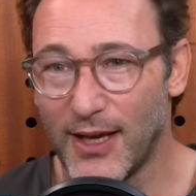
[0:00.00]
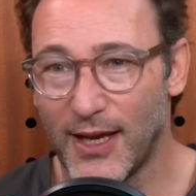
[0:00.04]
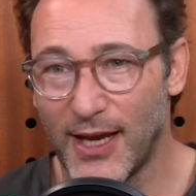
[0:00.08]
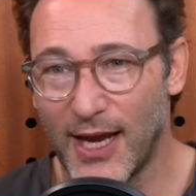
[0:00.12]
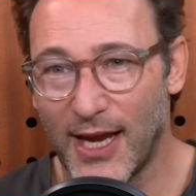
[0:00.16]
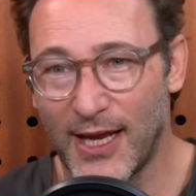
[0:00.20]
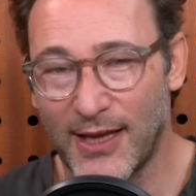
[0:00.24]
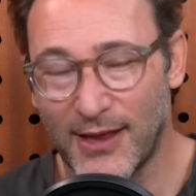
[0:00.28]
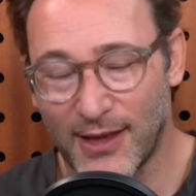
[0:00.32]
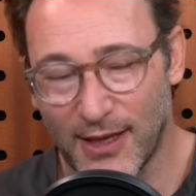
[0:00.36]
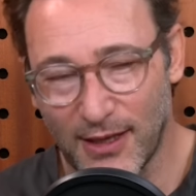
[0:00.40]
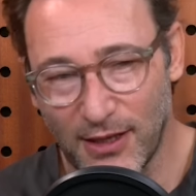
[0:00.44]

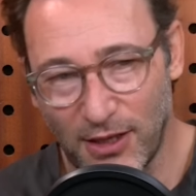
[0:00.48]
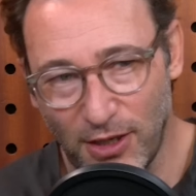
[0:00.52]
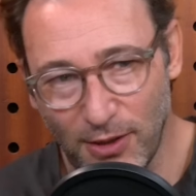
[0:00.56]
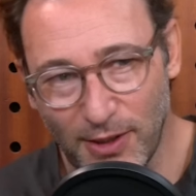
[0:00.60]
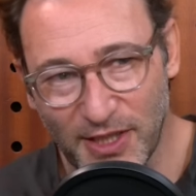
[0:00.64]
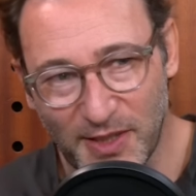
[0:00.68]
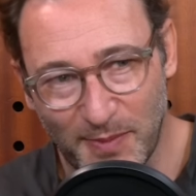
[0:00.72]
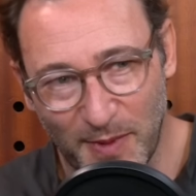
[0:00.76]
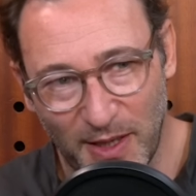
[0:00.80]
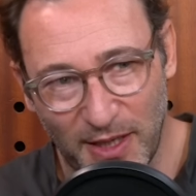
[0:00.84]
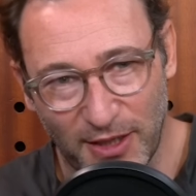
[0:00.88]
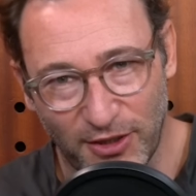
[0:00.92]
In the
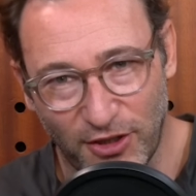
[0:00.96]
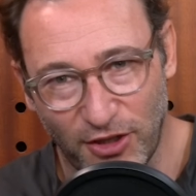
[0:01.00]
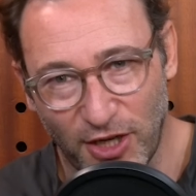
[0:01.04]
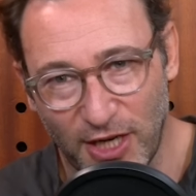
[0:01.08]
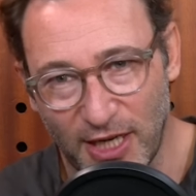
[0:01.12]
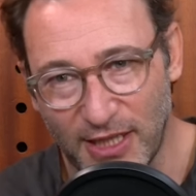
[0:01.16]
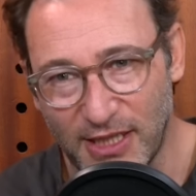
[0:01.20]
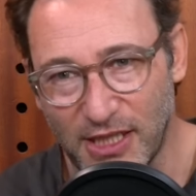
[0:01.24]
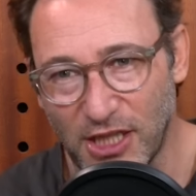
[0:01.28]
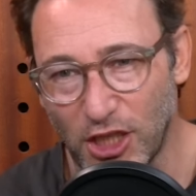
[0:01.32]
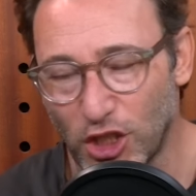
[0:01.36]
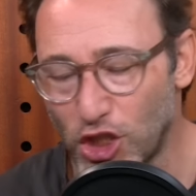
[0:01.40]
US military,
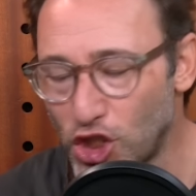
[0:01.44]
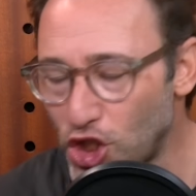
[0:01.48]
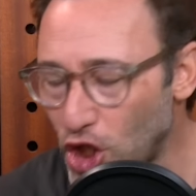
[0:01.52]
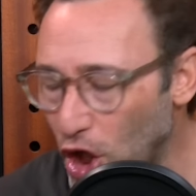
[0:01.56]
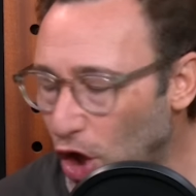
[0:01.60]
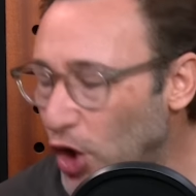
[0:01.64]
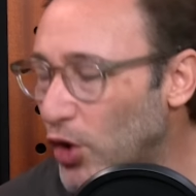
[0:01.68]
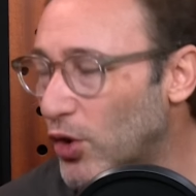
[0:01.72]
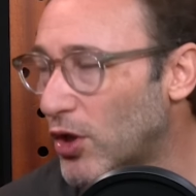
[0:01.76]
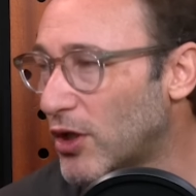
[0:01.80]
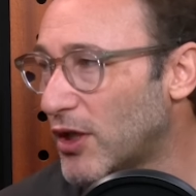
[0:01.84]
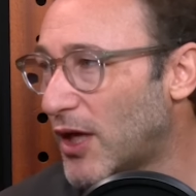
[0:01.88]
it's the
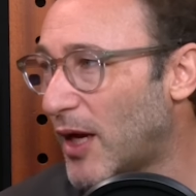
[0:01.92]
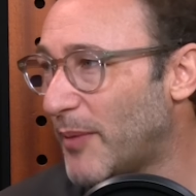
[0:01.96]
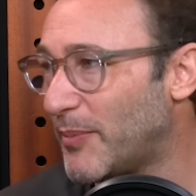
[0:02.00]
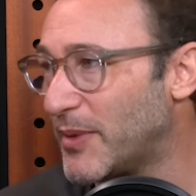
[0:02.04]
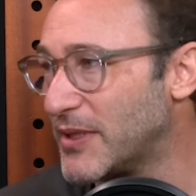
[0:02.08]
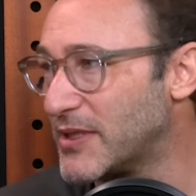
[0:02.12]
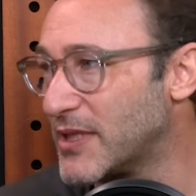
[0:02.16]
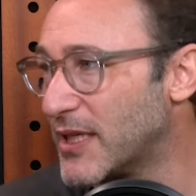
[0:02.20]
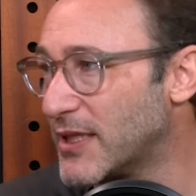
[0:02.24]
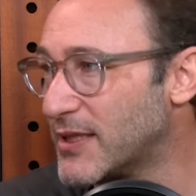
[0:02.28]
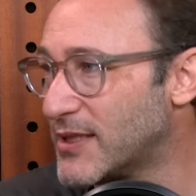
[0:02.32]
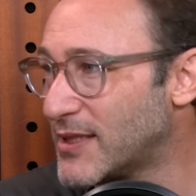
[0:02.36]
total
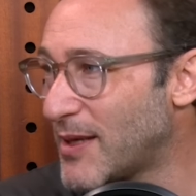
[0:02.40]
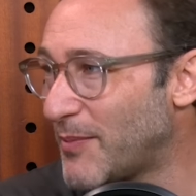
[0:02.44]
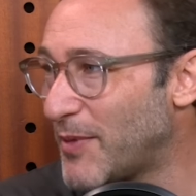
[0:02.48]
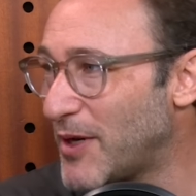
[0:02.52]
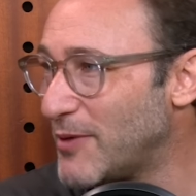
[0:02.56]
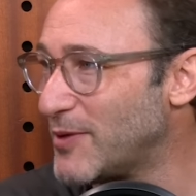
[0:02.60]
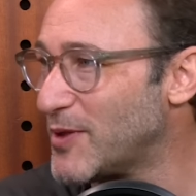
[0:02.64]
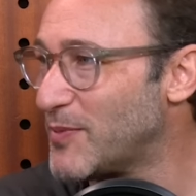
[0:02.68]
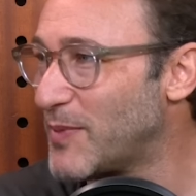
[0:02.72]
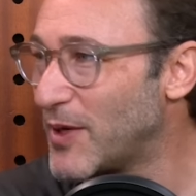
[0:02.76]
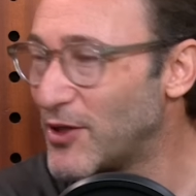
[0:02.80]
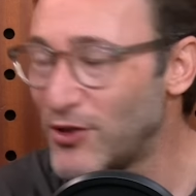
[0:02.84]
opposite. Somebody
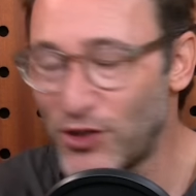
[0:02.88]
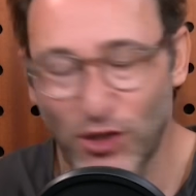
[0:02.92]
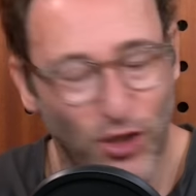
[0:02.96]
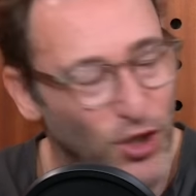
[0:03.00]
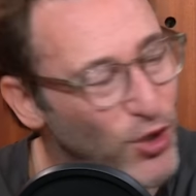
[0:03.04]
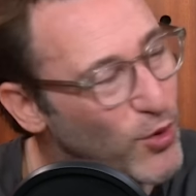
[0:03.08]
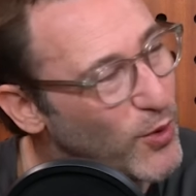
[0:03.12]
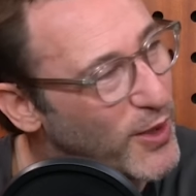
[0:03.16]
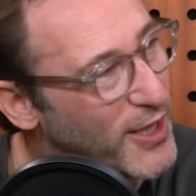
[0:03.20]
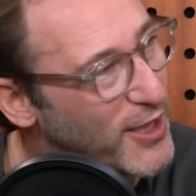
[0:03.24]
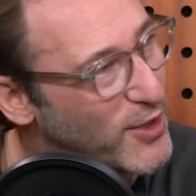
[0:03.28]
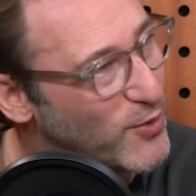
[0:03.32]
will spend
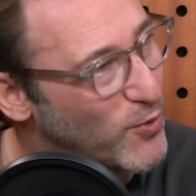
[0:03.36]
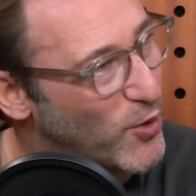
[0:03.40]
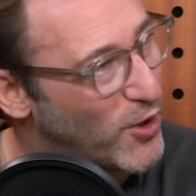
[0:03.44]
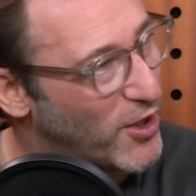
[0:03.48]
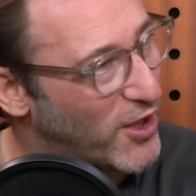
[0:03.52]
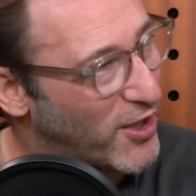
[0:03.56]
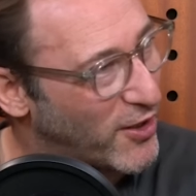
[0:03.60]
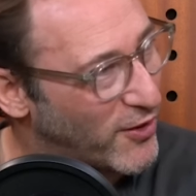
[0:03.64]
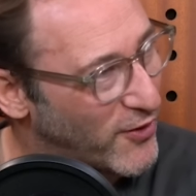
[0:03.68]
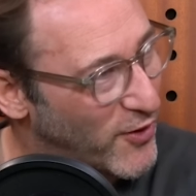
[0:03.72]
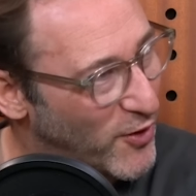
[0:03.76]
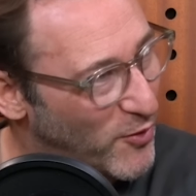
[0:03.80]
2 weeks
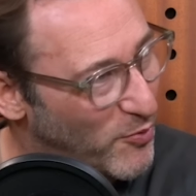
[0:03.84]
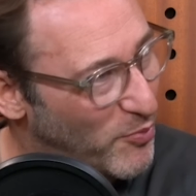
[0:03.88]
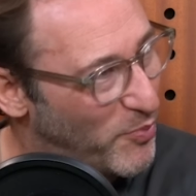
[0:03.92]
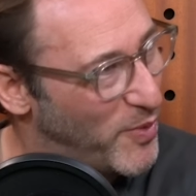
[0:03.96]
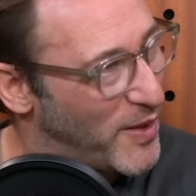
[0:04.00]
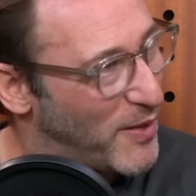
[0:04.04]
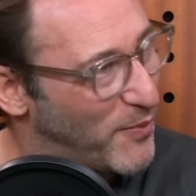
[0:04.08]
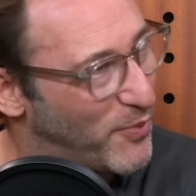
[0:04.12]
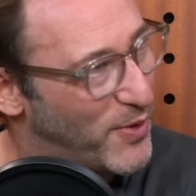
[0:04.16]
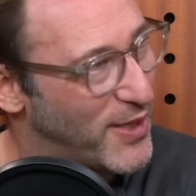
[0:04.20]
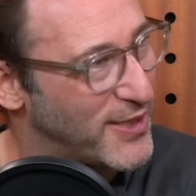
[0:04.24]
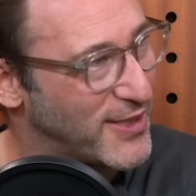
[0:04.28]
working on their
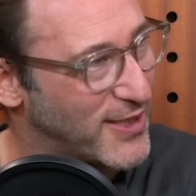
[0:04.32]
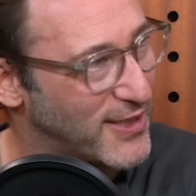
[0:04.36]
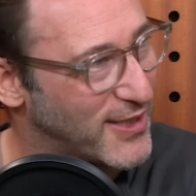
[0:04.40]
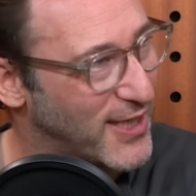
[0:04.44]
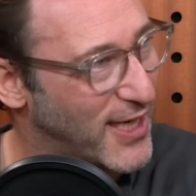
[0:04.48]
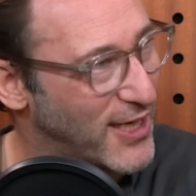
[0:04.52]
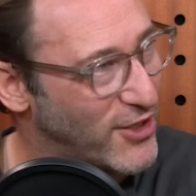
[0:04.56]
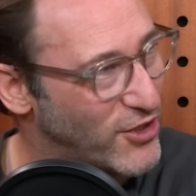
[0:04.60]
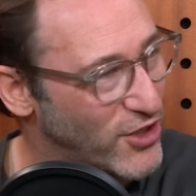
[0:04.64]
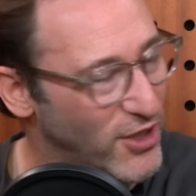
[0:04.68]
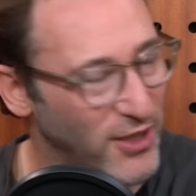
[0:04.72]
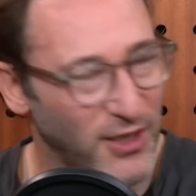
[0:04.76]
big
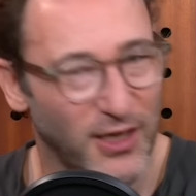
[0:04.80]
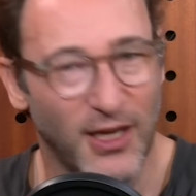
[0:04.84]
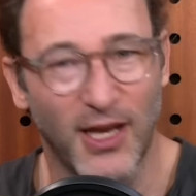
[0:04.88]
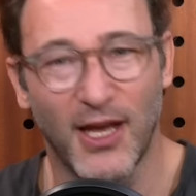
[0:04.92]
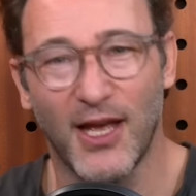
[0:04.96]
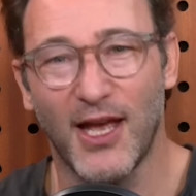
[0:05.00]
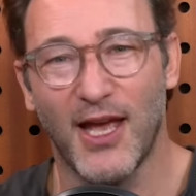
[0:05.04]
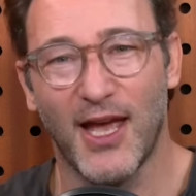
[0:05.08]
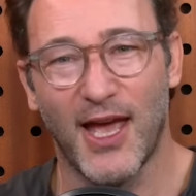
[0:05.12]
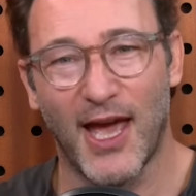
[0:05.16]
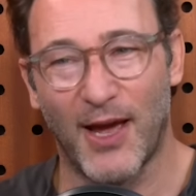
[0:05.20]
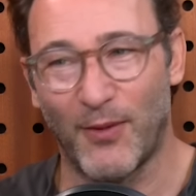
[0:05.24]
presentation,
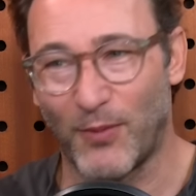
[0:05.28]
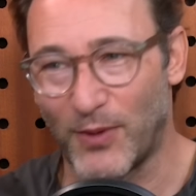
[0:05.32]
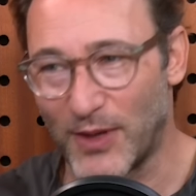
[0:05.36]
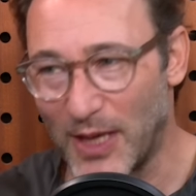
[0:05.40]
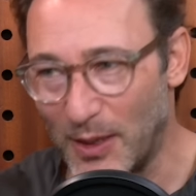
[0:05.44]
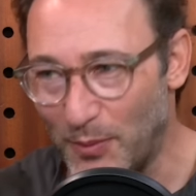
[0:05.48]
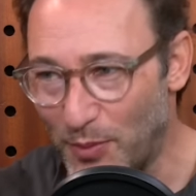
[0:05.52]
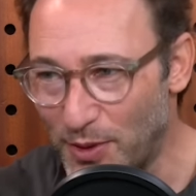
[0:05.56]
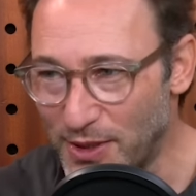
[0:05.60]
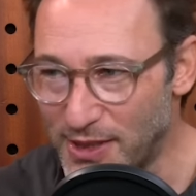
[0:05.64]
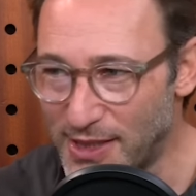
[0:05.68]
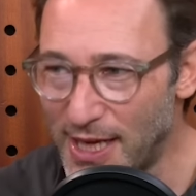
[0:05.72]
and when
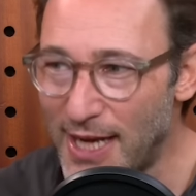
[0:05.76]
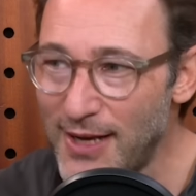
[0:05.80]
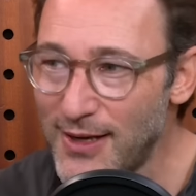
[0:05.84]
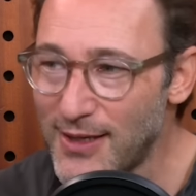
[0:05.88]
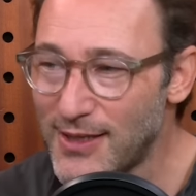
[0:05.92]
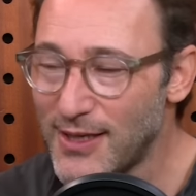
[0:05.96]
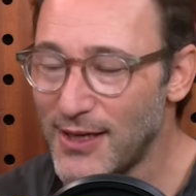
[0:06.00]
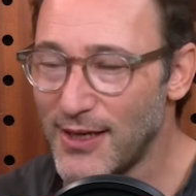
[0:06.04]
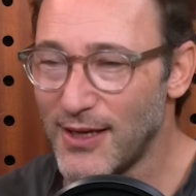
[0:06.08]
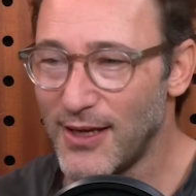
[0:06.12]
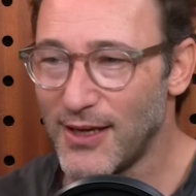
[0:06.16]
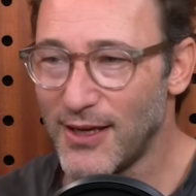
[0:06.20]
they present,